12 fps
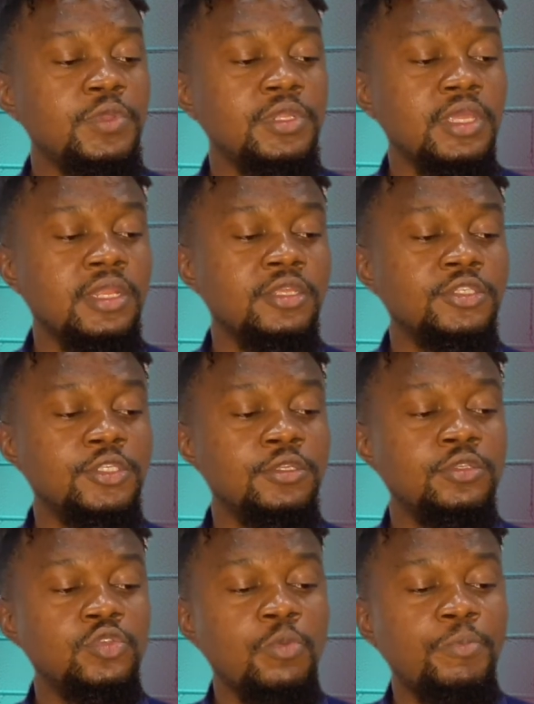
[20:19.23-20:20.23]

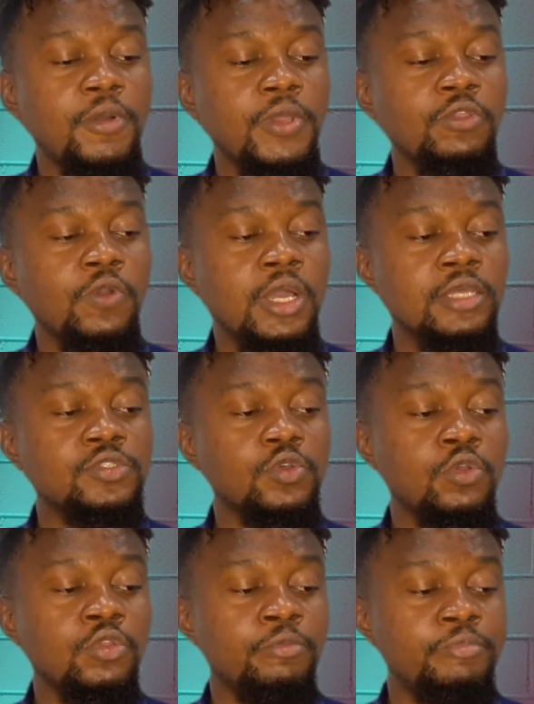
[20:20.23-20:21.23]
energy to power your
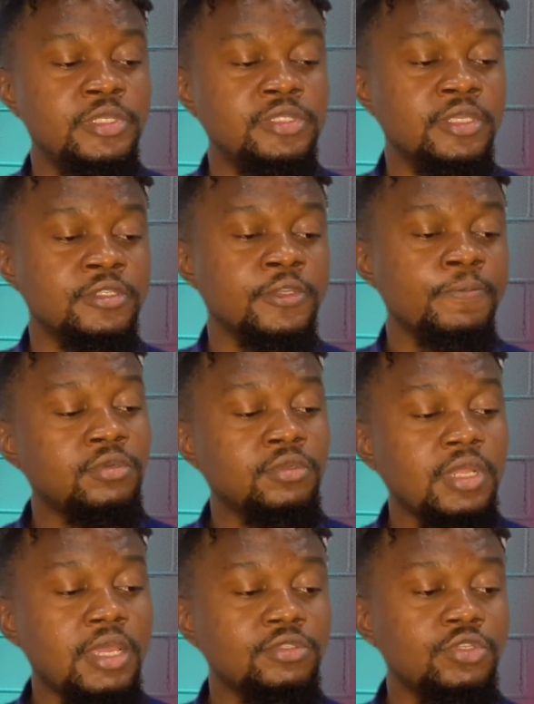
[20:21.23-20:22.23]
house or your business. So
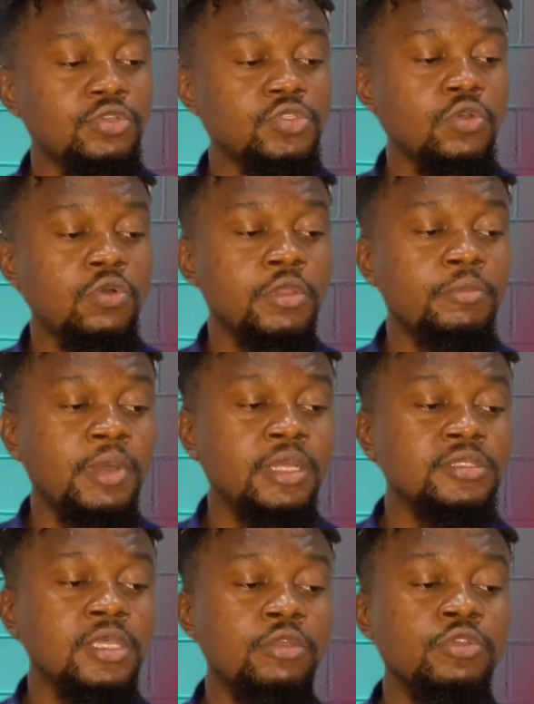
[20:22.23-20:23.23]
that's just all
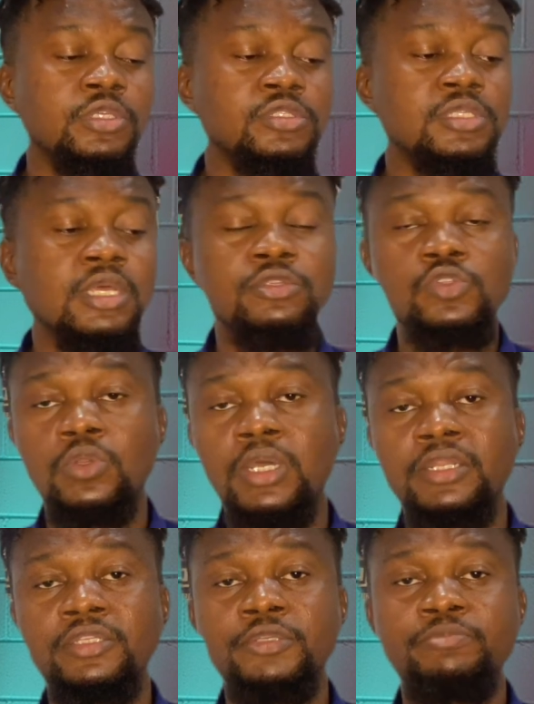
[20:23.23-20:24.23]
about how you can start the solar
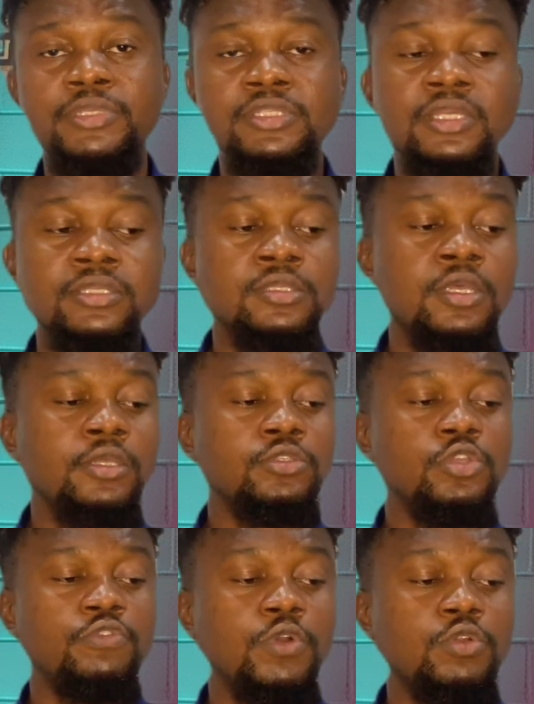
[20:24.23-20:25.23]
energy business.
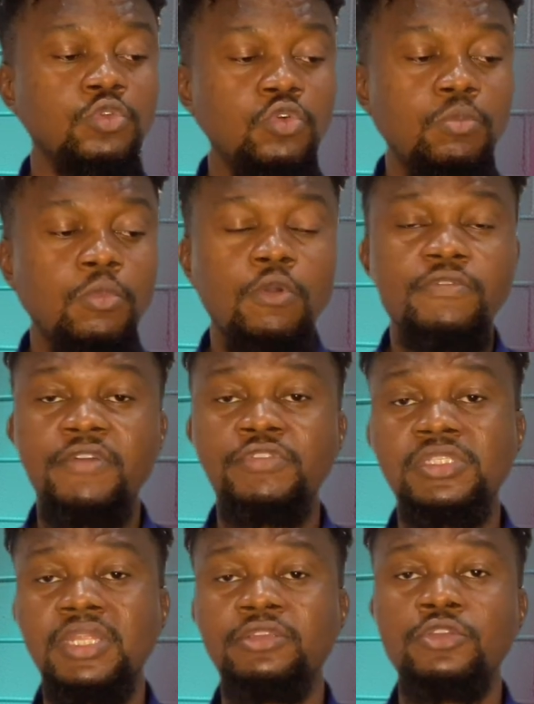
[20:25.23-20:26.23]
So if you want to know more of
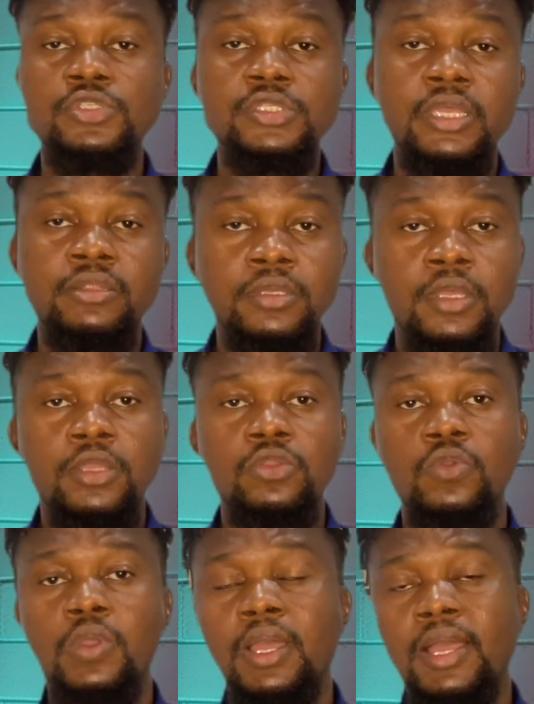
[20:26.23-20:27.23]
everything I just said,
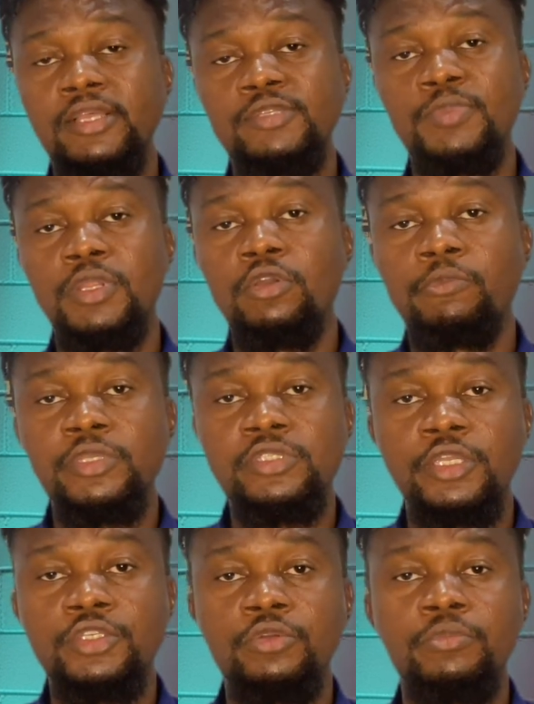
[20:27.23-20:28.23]
you can ask me in the comment
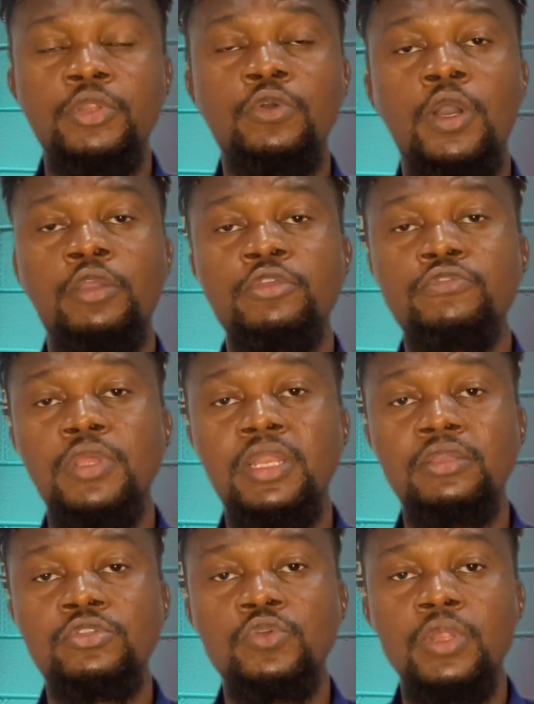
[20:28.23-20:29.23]
section below. I'll give you a
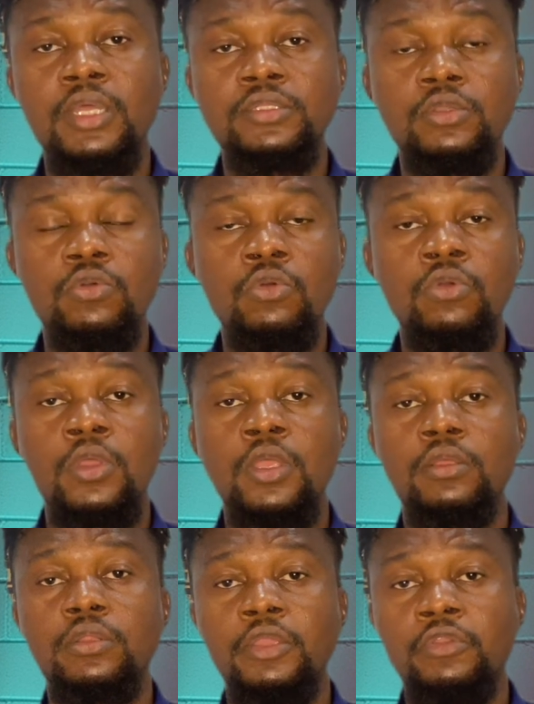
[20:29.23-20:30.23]
link to the article
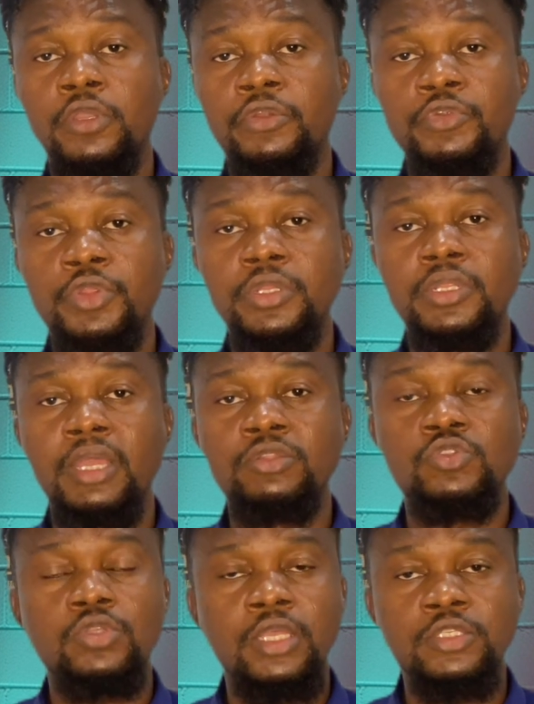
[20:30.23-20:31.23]
and you can read
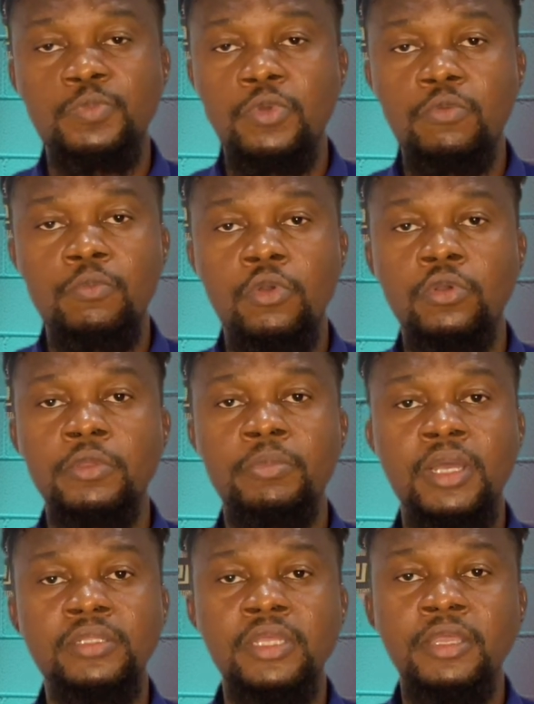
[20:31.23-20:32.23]
that. I spoke more
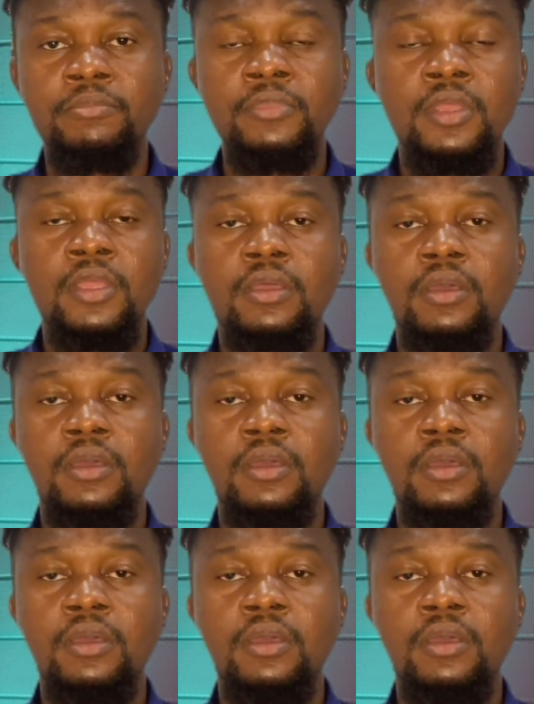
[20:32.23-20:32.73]
about them